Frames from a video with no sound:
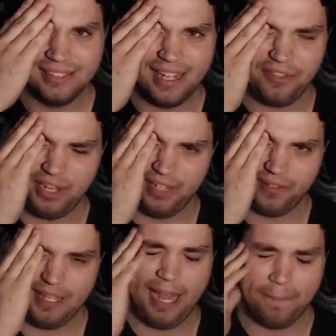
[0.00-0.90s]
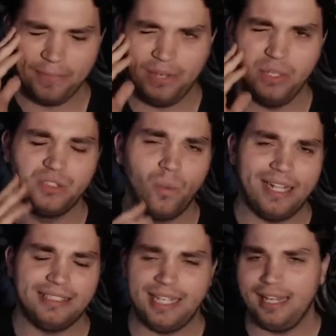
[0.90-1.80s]
It was
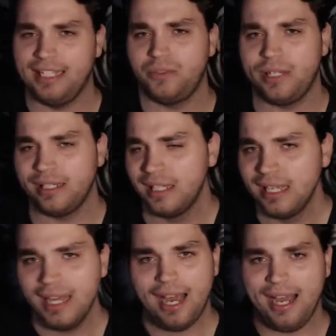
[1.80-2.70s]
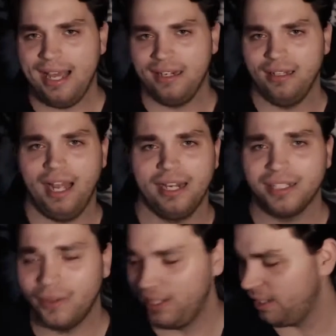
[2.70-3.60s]
Wednesday last week. I had a lot
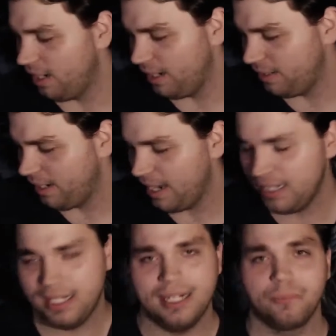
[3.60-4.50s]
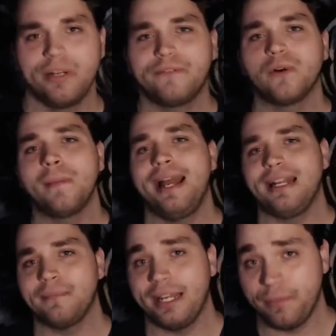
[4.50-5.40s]
going on. I ended up
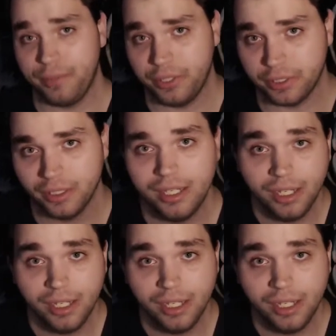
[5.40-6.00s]
reformatting my computer.